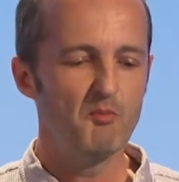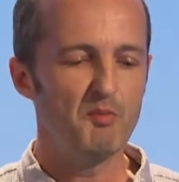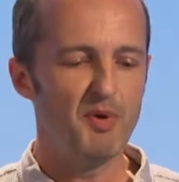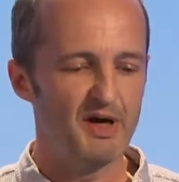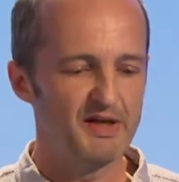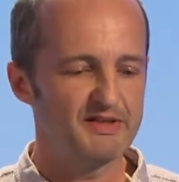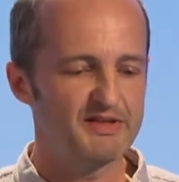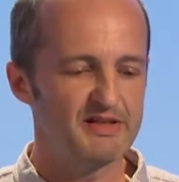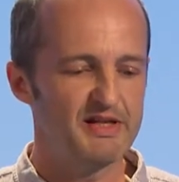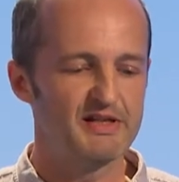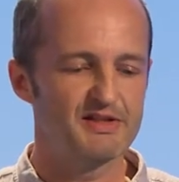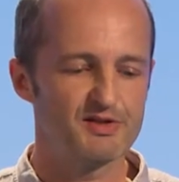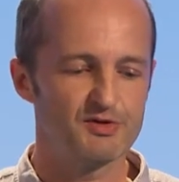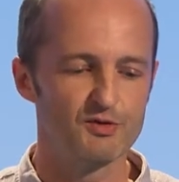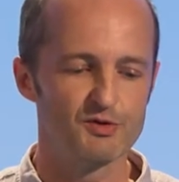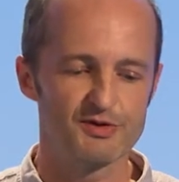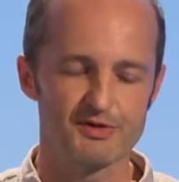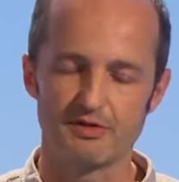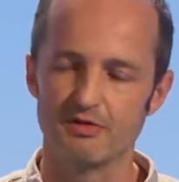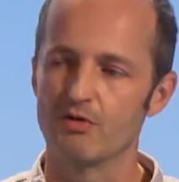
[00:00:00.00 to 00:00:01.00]
But it's
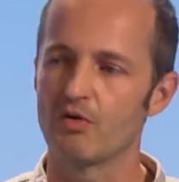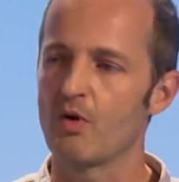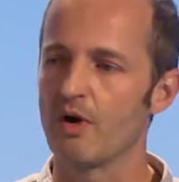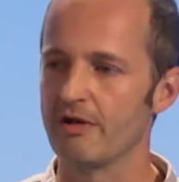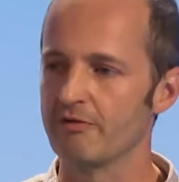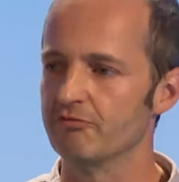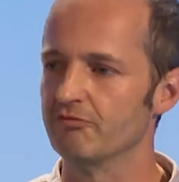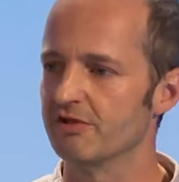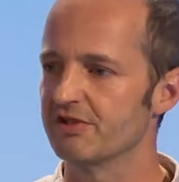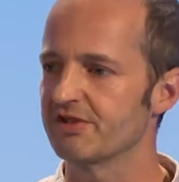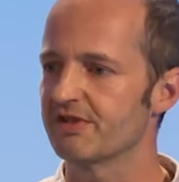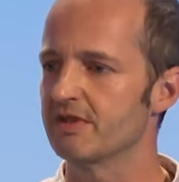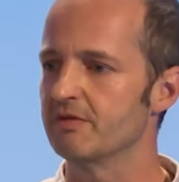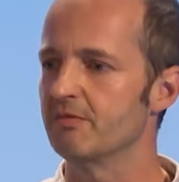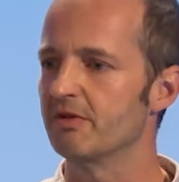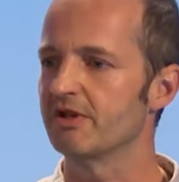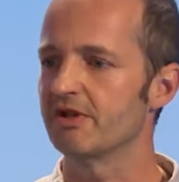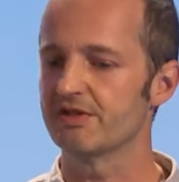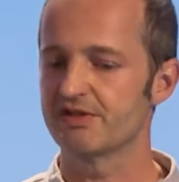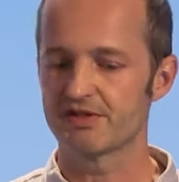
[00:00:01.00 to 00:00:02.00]
also quite risky
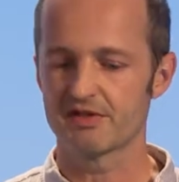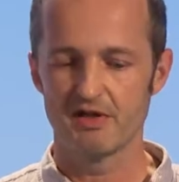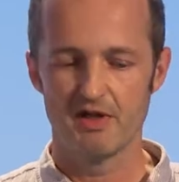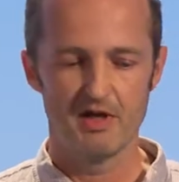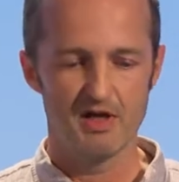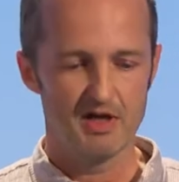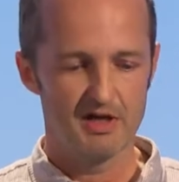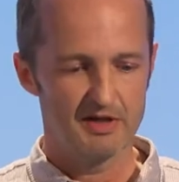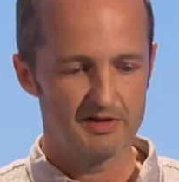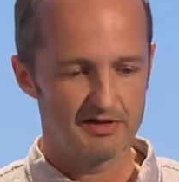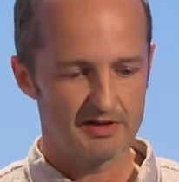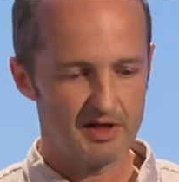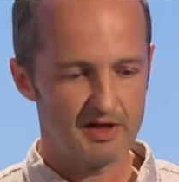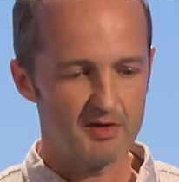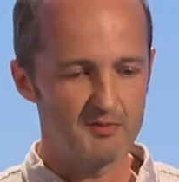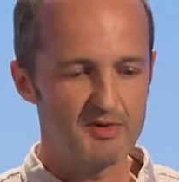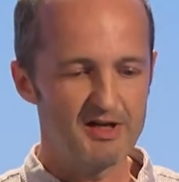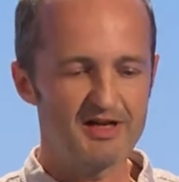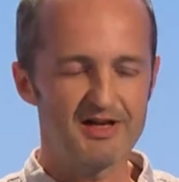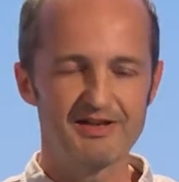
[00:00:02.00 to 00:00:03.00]
because there
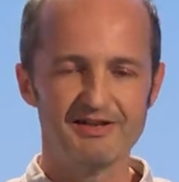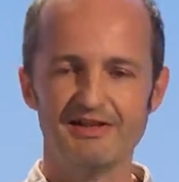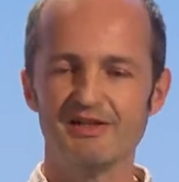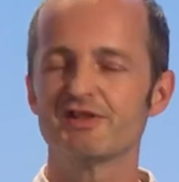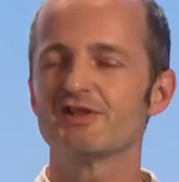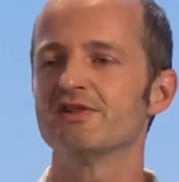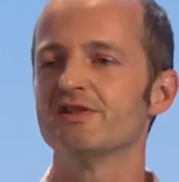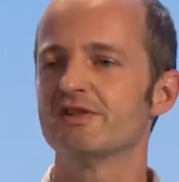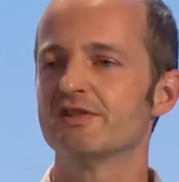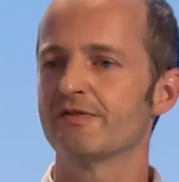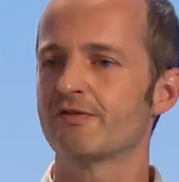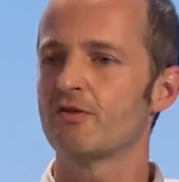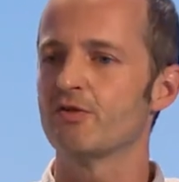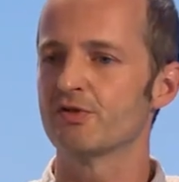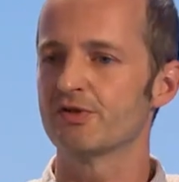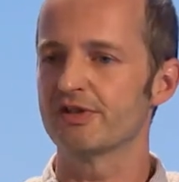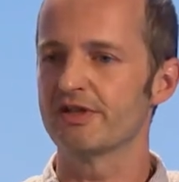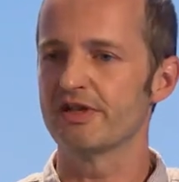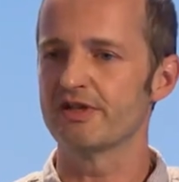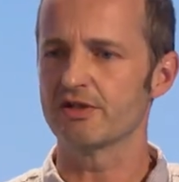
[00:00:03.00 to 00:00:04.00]
can be collisions of
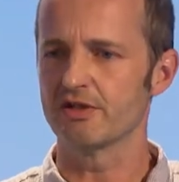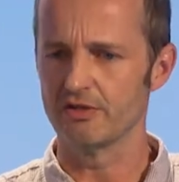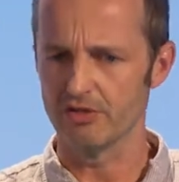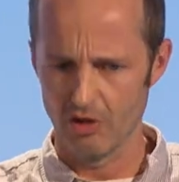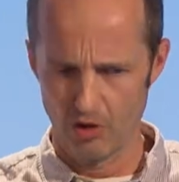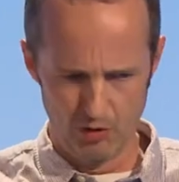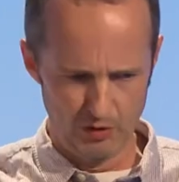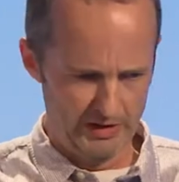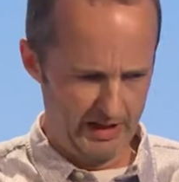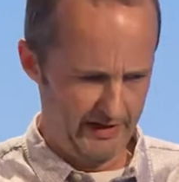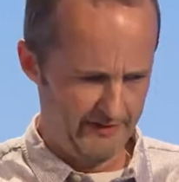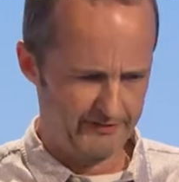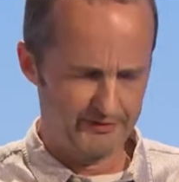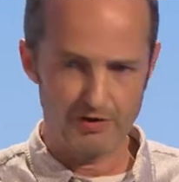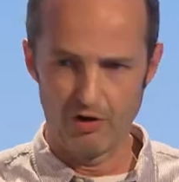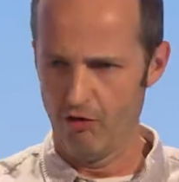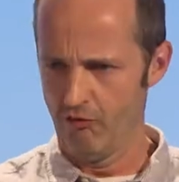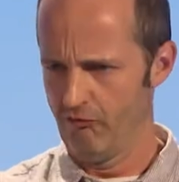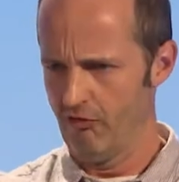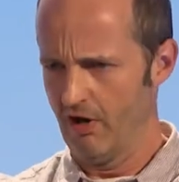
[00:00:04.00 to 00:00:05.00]
causation. Go
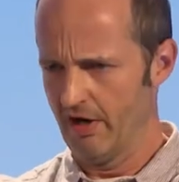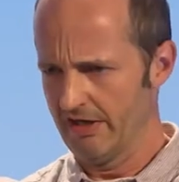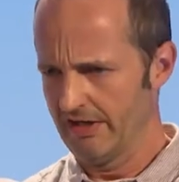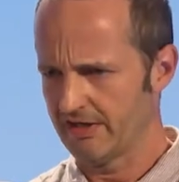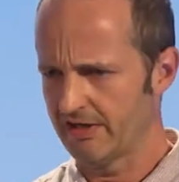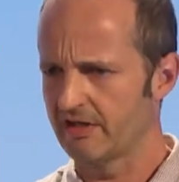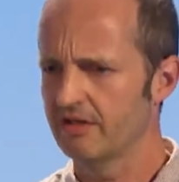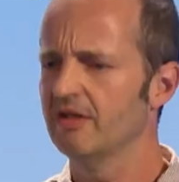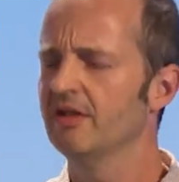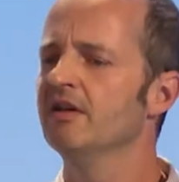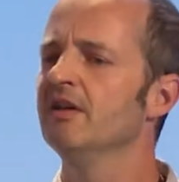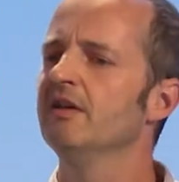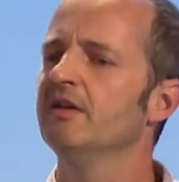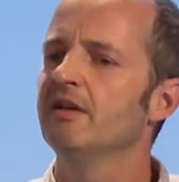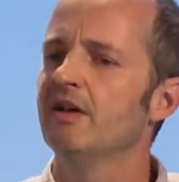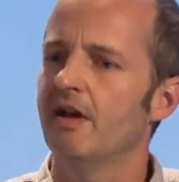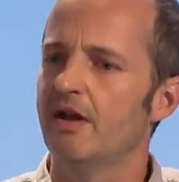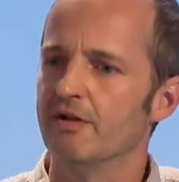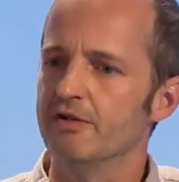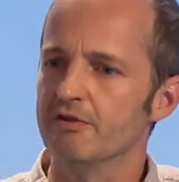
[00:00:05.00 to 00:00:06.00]
left, go right.
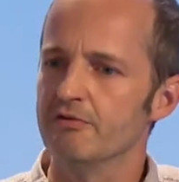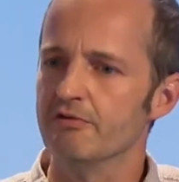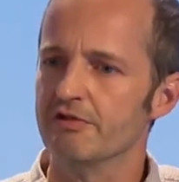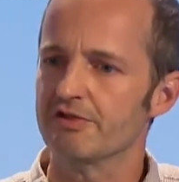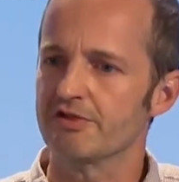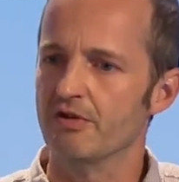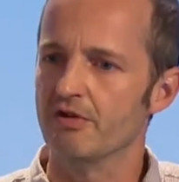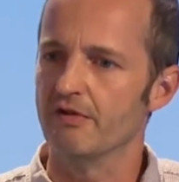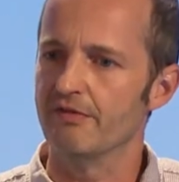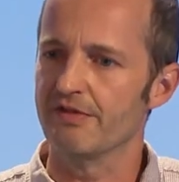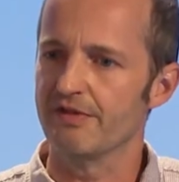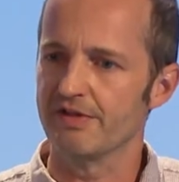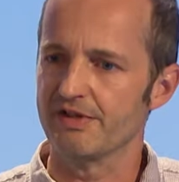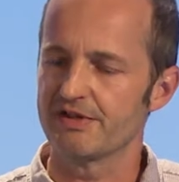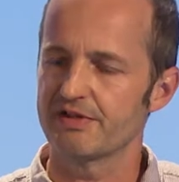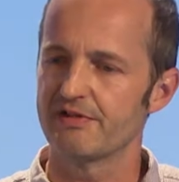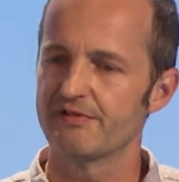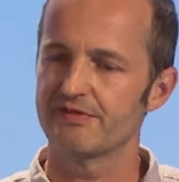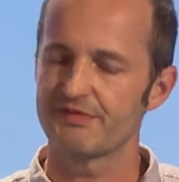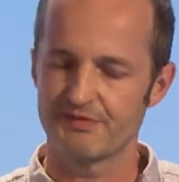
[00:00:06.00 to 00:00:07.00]
How do you resolve
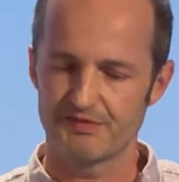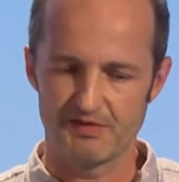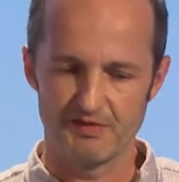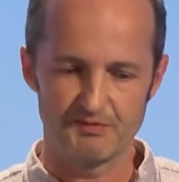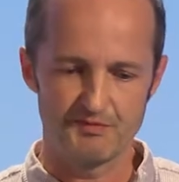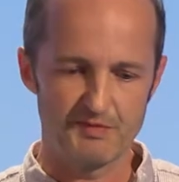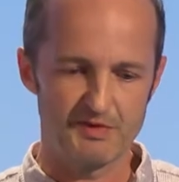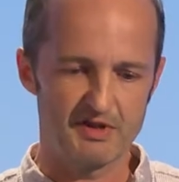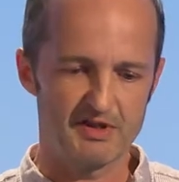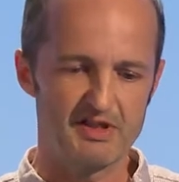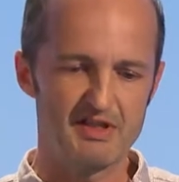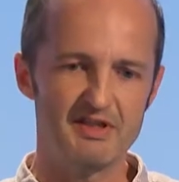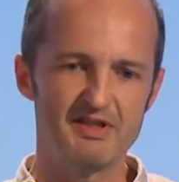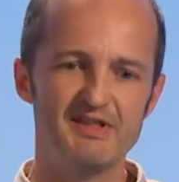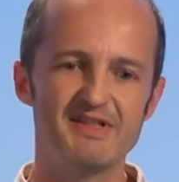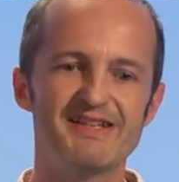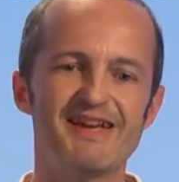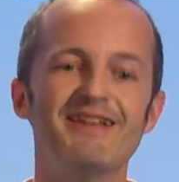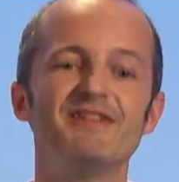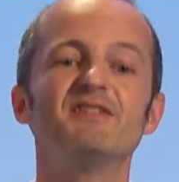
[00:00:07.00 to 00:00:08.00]
this if the, the
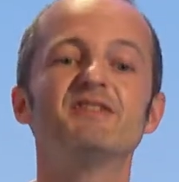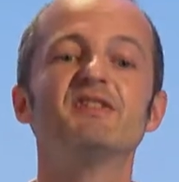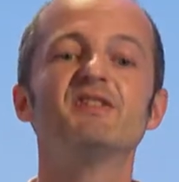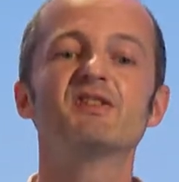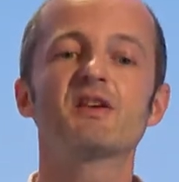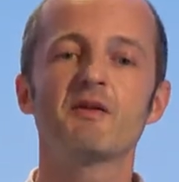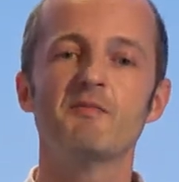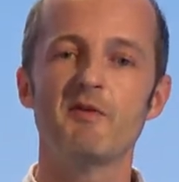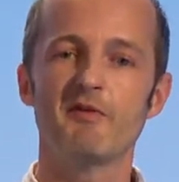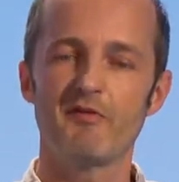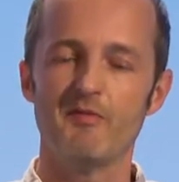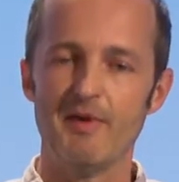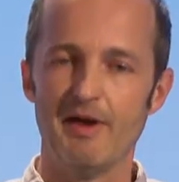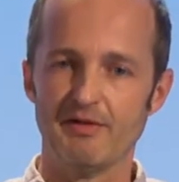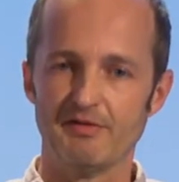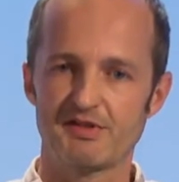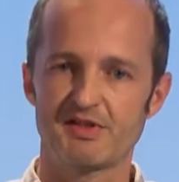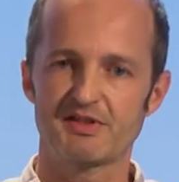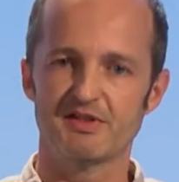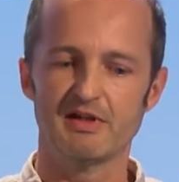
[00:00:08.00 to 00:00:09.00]
intent is coming from
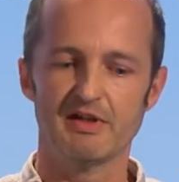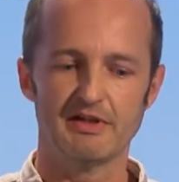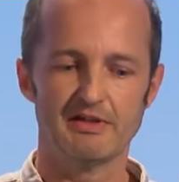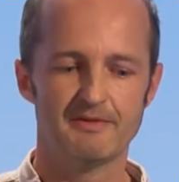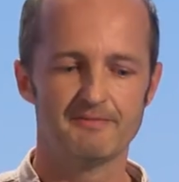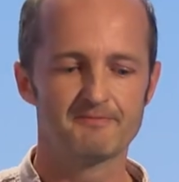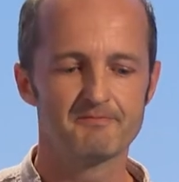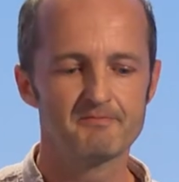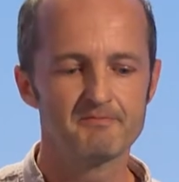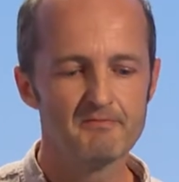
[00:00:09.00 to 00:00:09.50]
outside?